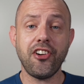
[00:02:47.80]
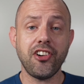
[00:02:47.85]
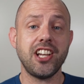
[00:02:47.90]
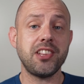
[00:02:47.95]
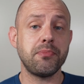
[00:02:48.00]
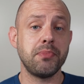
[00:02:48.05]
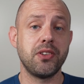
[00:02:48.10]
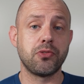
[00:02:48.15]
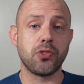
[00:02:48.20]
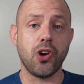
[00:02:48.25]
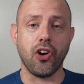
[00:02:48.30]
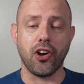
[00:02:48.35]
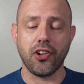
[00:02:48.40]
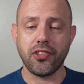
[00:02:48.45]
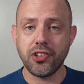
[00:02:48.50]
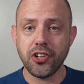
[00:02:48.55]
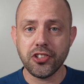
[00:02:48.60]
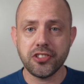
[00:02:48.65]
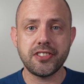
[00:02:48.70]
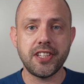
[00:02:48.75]
don't get me
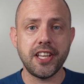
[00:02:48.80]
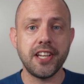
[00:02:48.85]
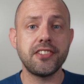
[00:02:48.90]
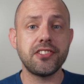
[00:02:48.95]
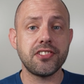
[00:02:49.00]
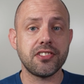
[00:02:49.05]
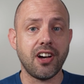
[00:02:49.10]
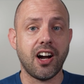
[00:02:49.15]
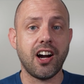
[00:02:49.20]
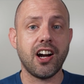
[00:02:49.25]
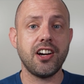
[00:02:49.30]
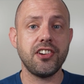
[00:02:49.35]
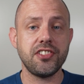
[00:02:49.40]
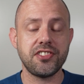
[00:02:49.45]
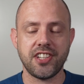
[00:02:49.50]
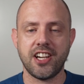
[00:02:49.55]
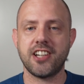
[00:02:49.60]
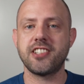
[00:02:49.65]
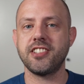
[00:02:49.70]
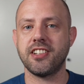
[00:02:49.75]
wrong, those things are
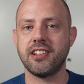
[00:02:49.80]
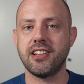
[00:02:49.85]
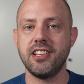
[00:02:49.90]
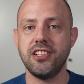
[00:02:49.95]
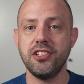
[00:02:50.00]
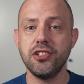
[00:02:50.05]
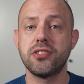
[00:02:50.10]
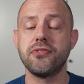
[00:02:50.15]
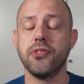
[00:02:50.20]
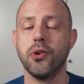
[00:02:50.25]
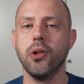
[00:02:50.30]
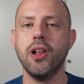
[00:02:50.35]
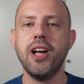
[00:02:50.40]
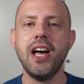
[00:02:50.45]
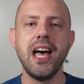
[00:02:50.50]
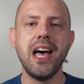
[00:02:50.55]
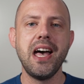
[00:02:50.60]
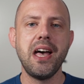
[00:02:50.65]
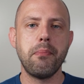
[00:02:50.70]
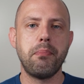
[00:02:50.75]
certainly useful,
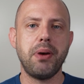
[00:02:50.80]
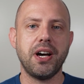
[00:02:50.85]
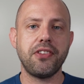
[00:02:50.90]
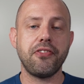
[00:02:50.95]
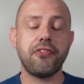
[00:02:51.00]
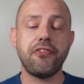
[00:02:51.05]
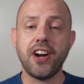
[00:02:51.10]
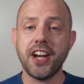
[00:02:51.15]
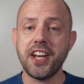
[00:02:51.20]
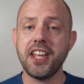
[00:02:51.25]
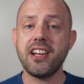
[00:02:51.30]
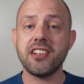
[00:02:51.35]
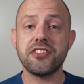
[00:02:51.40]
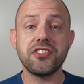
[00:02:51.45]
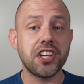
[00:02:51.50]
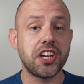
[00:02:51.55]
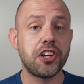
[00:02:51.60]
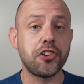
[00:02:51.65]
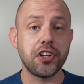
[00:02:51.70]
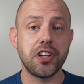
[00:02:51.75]
but finding a
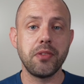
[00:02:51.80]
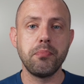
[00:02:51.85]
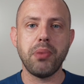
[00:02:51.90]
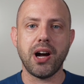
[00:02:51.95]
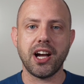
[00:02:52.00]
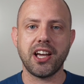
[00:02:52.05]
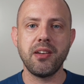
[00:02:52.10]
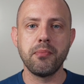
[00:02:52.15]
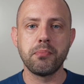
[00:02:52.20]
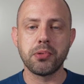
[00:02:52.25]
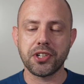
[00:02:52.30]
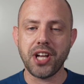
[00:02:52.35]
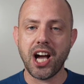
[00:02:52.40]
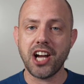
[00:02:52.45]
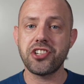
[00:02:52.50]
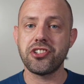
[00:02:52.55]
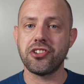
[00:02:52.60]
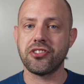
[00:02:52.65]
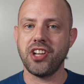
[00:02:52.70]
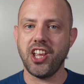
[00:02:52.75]
security bug in
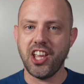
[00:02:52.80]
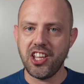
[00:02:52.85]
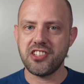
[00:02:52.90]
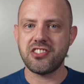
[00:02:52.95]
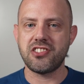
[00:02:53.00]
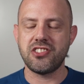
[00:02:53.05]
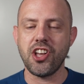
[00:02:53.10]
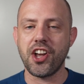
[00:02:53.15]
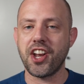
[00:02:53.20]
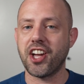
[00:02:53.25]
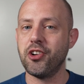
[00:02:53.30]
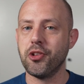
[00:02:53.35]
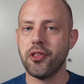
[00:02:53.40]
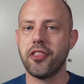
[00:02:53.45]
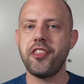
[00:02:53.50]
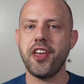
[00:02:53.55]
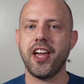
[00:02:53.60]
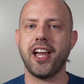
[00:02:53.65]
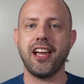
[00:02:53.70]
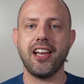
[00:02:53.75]
production is not a good
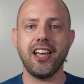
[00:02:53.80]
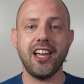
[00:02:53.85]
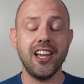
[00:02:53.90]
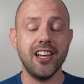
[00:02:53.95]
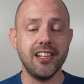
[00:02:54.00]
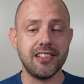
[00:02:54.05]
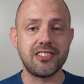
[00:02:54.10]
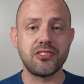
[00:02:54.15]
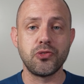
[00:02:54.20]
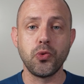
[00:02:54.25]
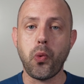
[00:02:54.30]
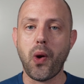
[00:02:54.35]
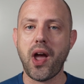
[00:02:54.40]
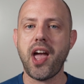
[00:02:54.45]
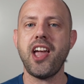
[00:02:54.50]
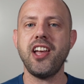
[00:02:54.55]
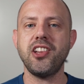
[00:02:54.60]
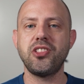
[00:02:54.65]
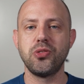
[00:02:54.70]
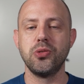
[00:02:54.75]
thing, it's
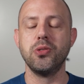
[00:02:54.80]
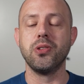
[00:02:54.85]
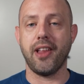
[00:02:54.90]
way too